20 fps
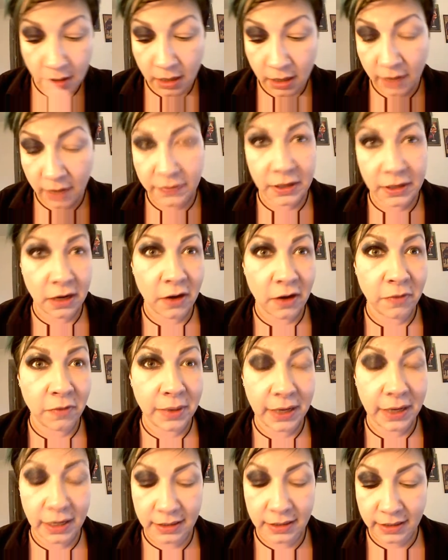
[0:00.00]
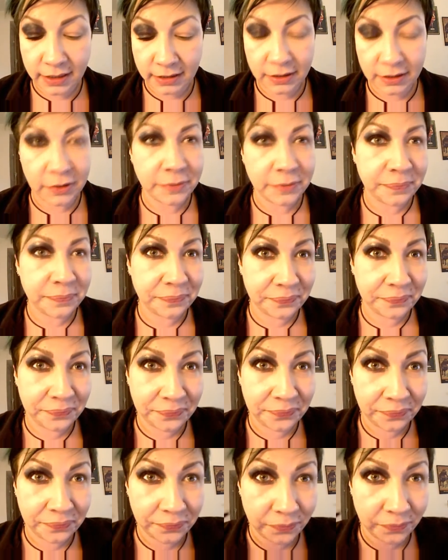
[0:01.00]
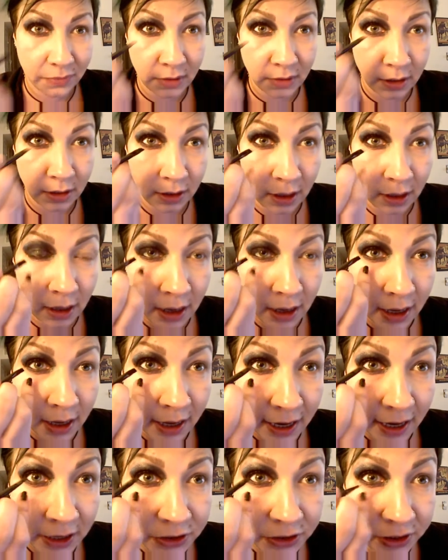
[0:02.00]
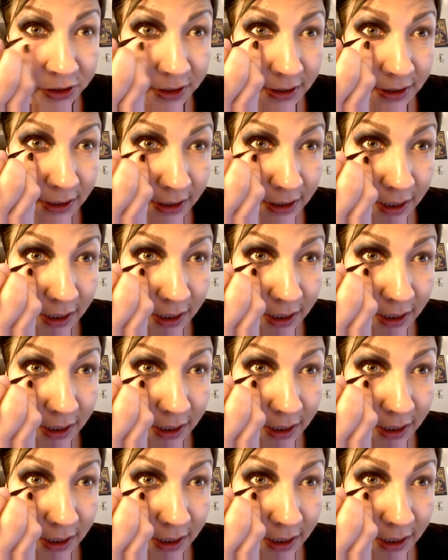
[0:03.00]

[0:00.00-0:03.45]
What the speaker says: Have to get it off my contact though. And as you can see,